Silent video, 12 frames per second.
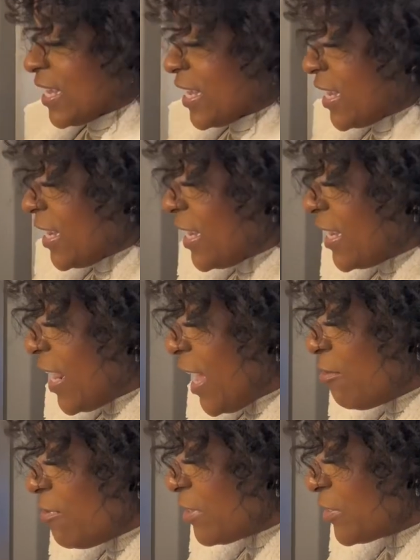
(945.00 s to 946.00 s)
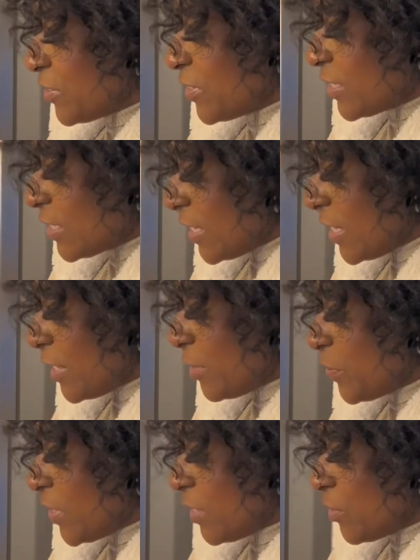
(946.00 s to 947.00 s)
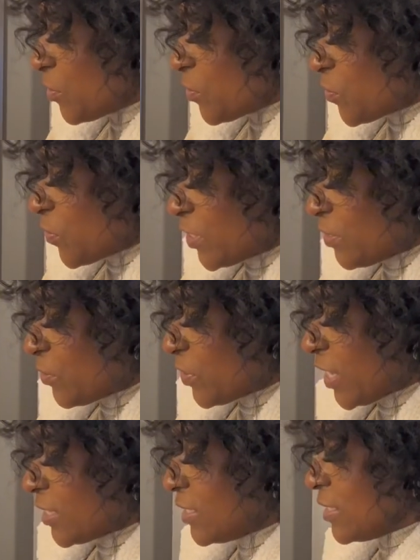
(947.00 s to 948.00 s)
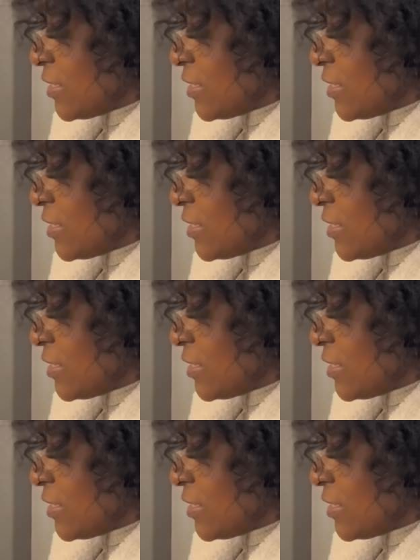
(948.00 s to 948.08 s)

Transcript: And I want you to tell me where you think this